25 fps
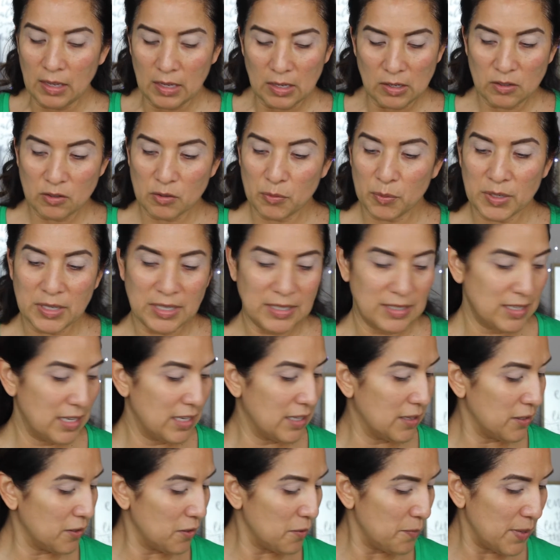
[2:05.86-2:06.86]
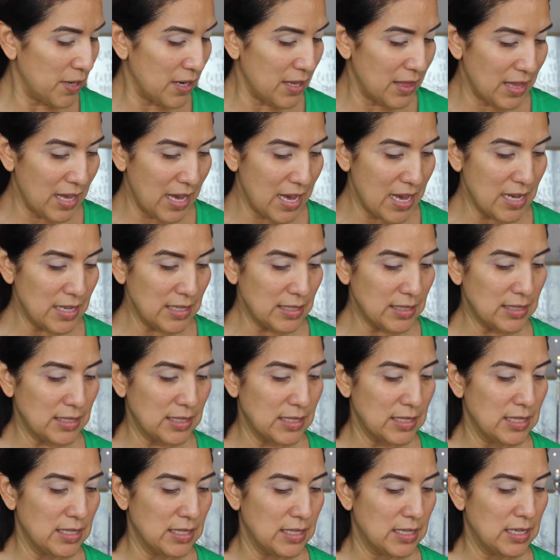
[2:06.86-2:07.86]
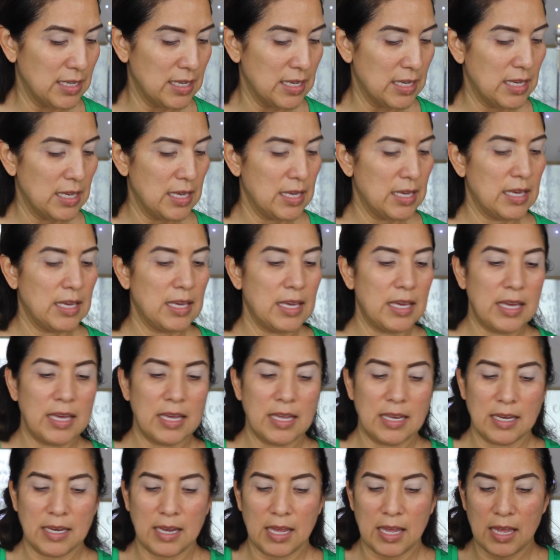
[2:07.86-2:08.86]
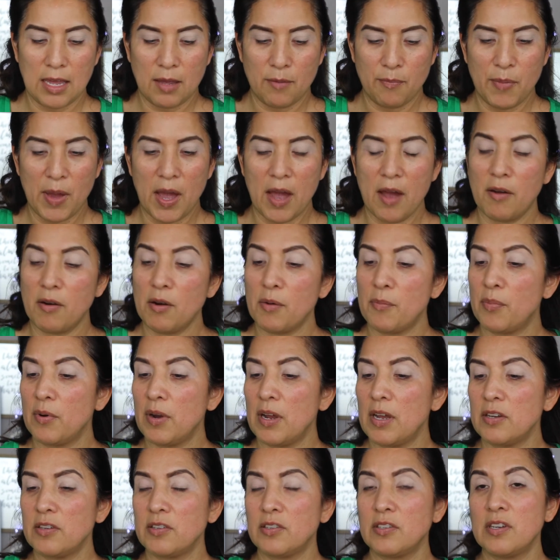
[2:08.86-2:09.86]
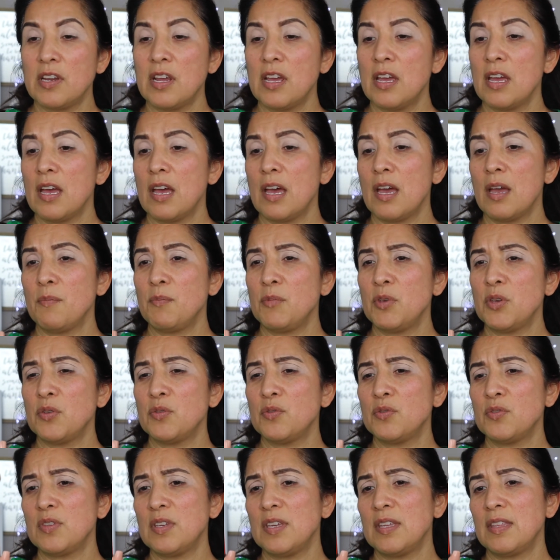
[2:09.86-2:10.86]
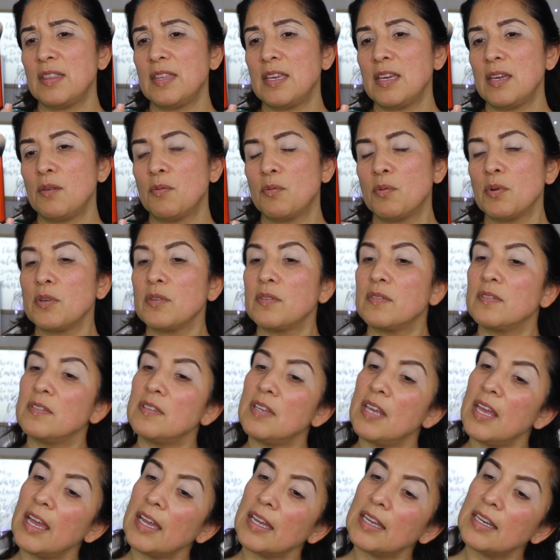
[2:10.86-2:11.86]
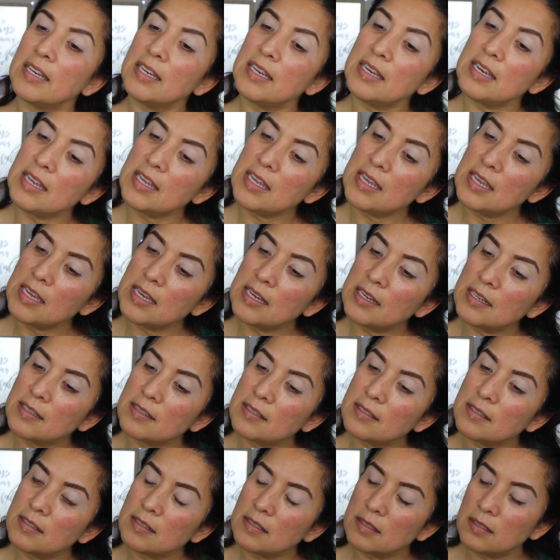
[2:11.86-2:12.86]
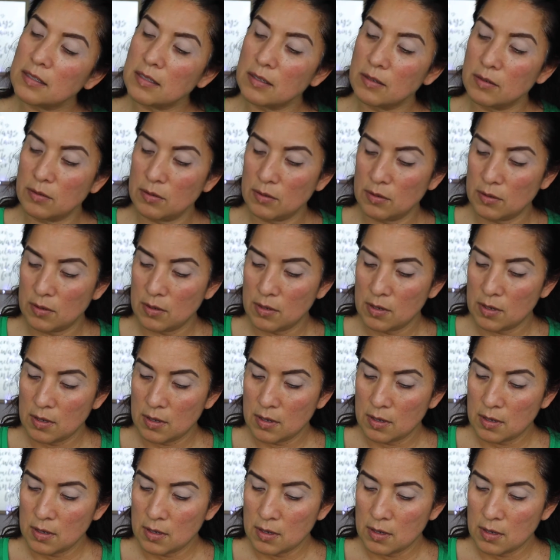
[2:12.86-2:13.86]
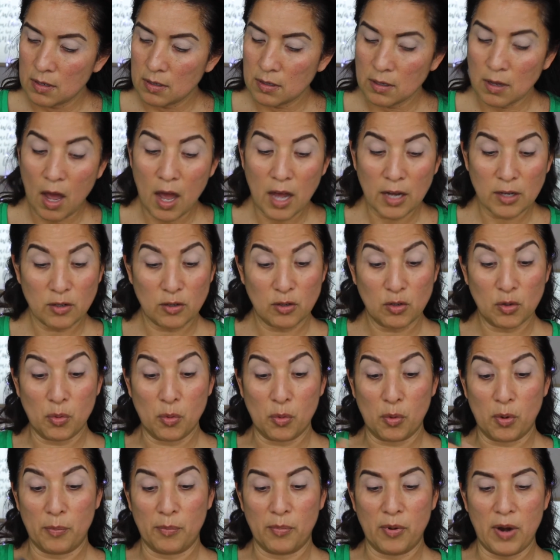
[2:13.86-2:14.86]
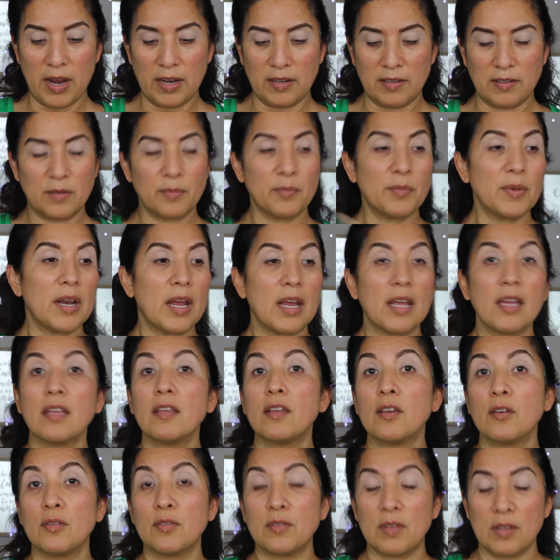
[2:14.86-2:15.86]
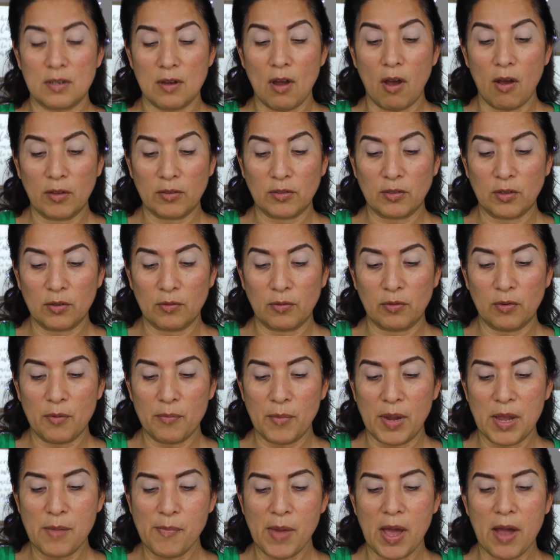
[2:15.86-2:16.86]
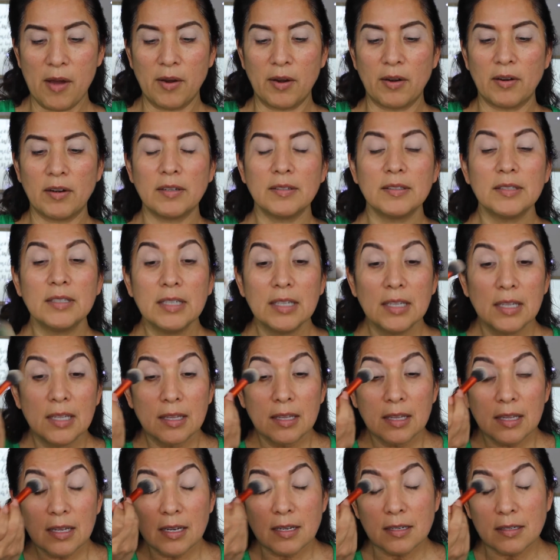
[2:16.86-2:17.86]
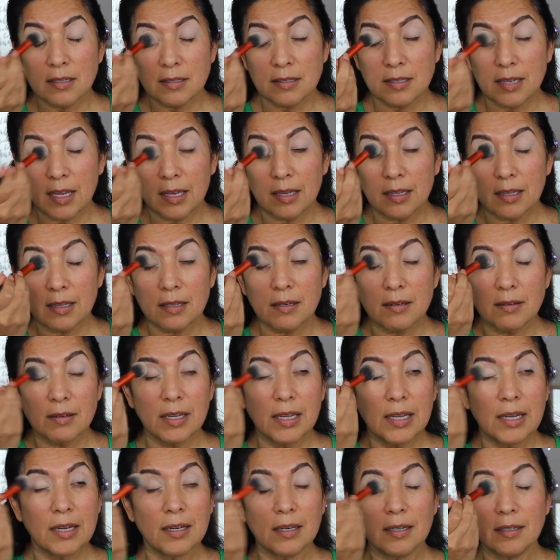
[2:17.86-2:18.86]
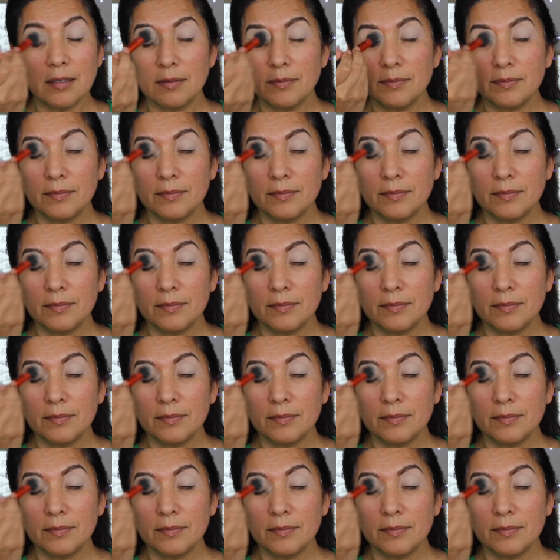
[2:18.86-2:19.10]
So we're gonna take a little bit of that and a powder brush. I'm using the Real Techniques contour brush, but I use it also for my powder. And I just take a little here,